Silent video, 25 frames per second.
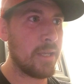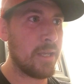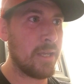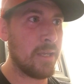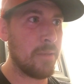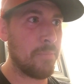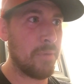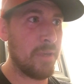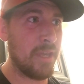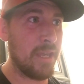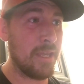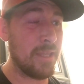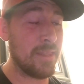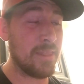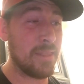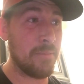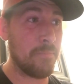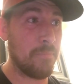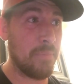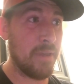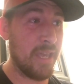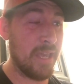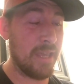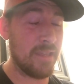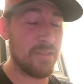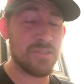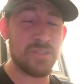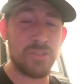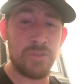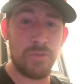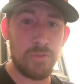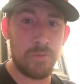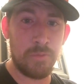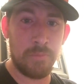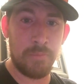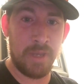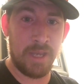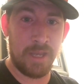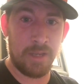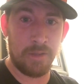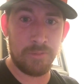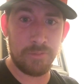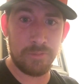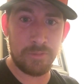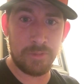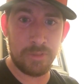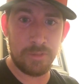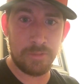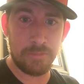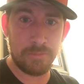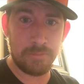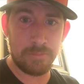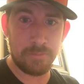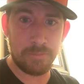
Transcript: I paid the past due amount